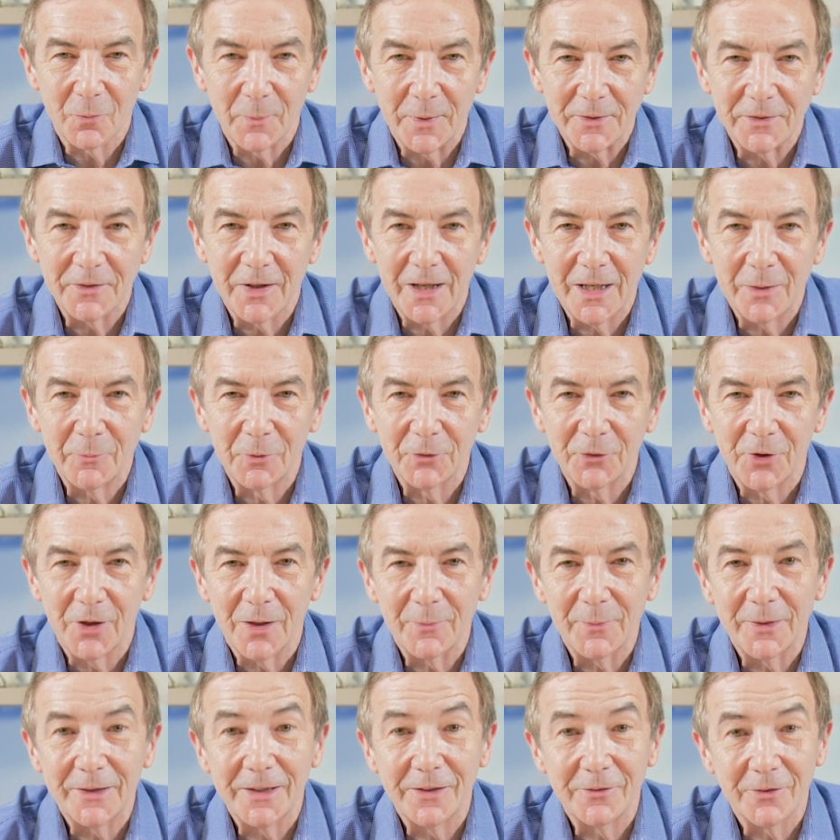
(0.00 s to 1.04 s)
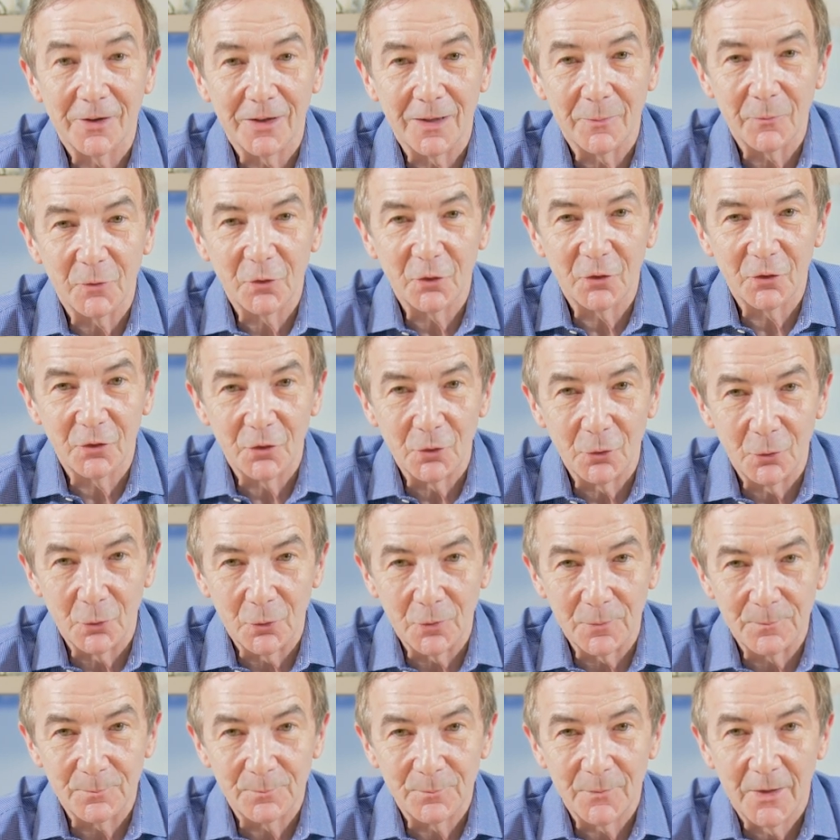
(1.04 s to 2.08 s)
from a tabletop anytime
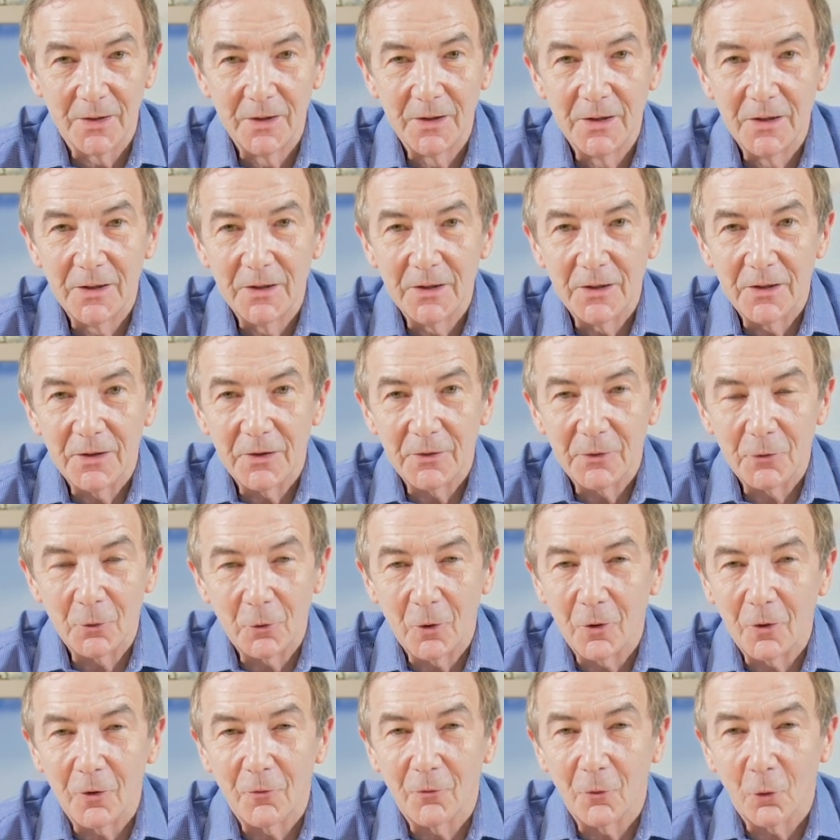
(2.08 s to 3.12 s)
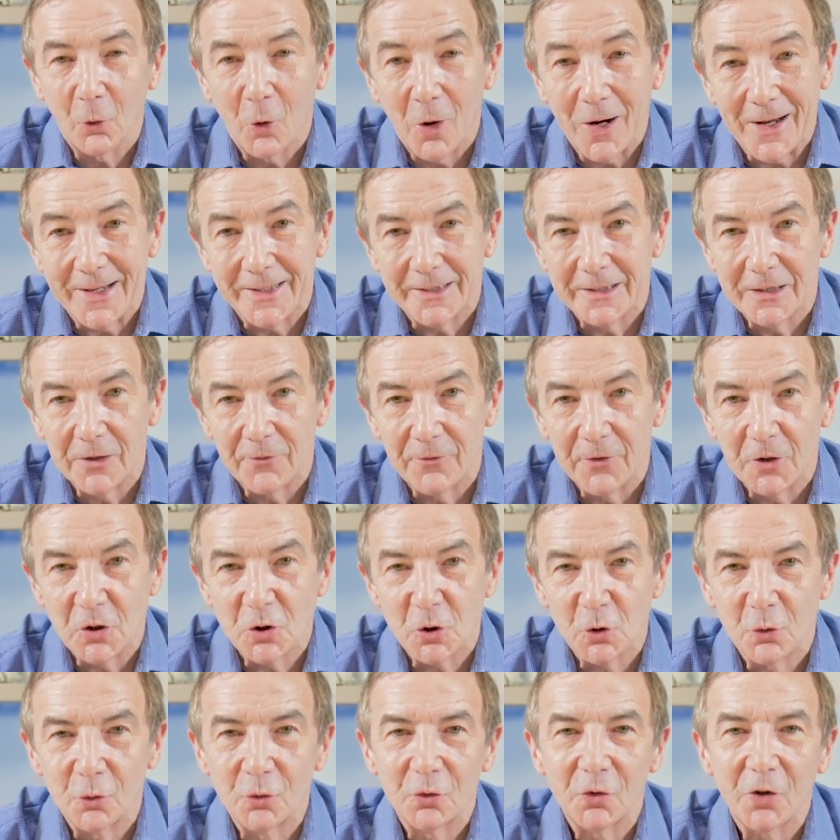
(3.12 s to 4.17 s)
soon. There are a variety of
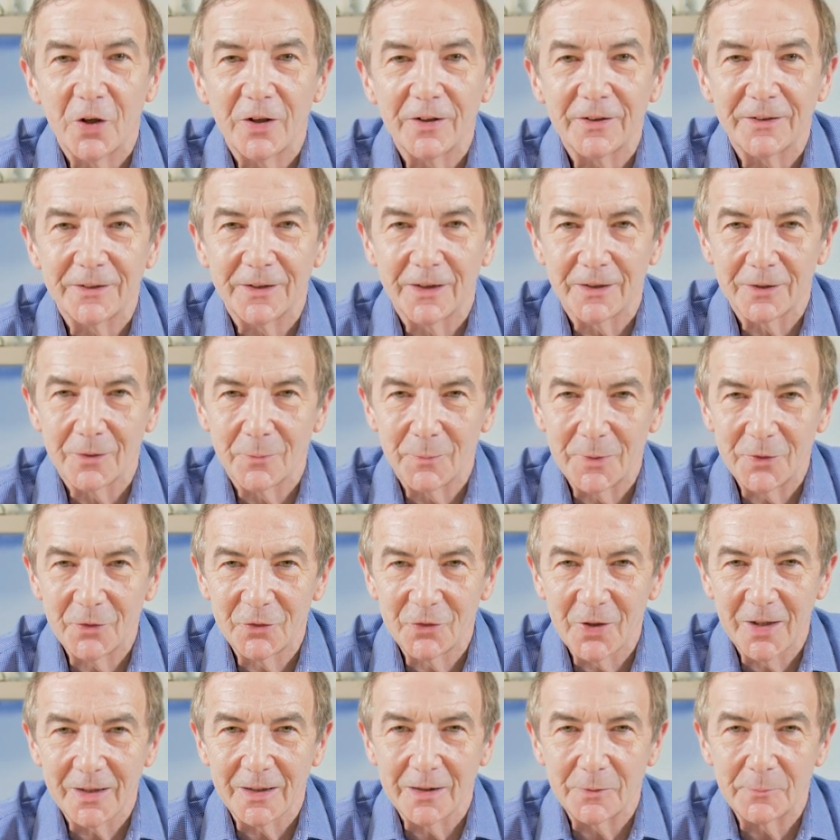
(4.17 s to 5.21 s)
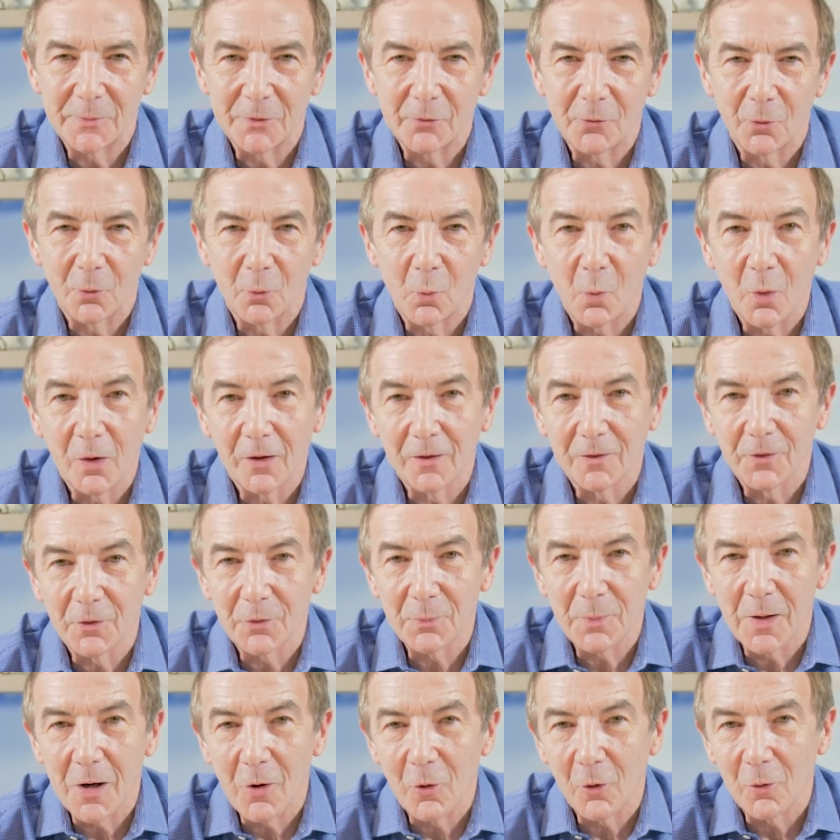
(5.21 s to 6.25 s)
issues yet to be settled before
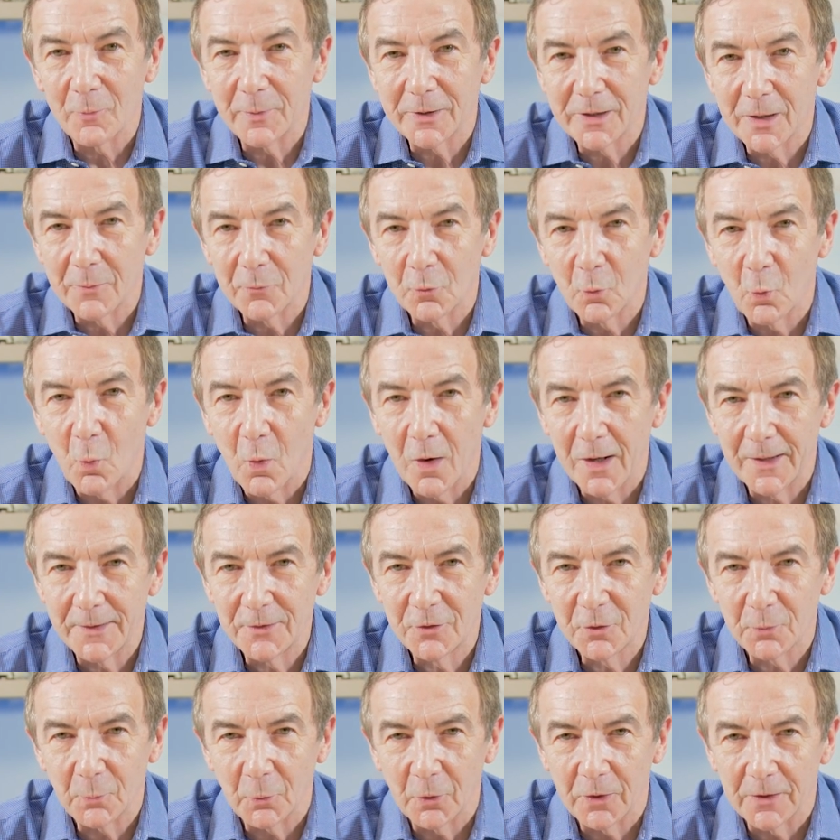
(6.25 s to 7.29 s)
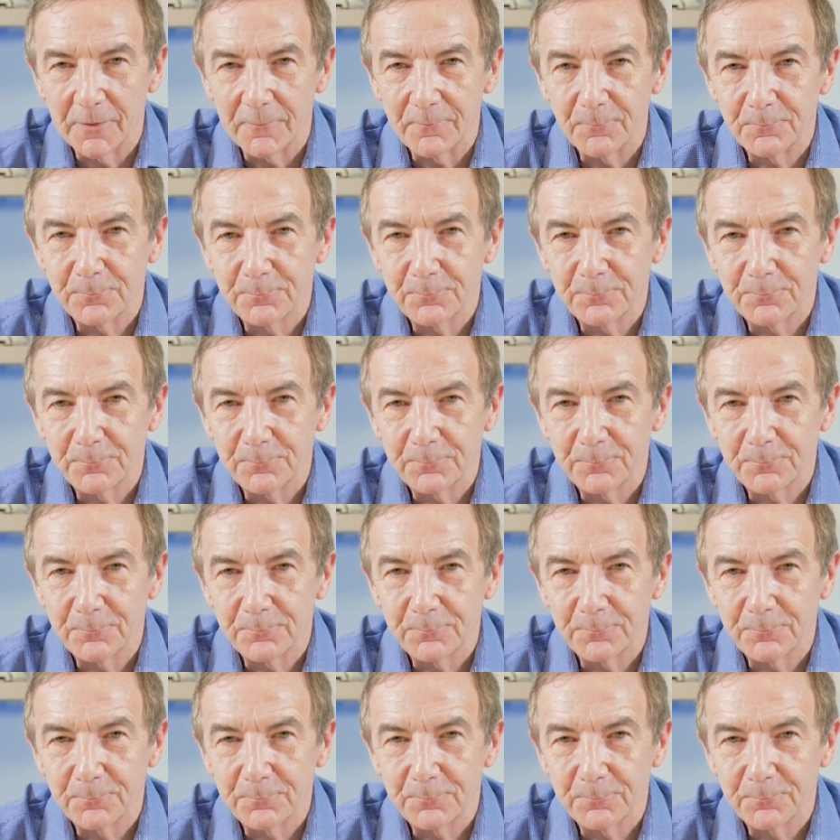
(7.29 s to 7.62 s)
wireless power becomes widespread.